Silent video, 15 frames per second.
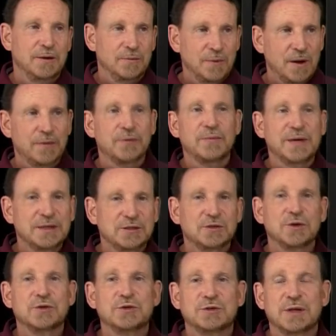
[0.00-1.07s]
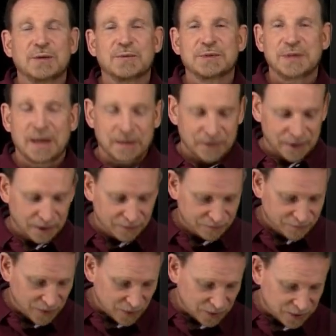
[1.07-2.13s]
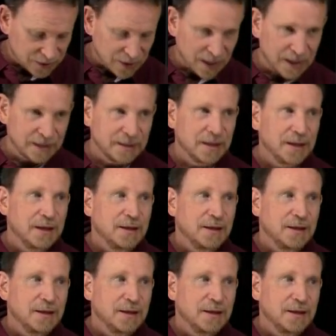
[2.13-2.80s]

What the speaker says: Well, the research that was out there focused on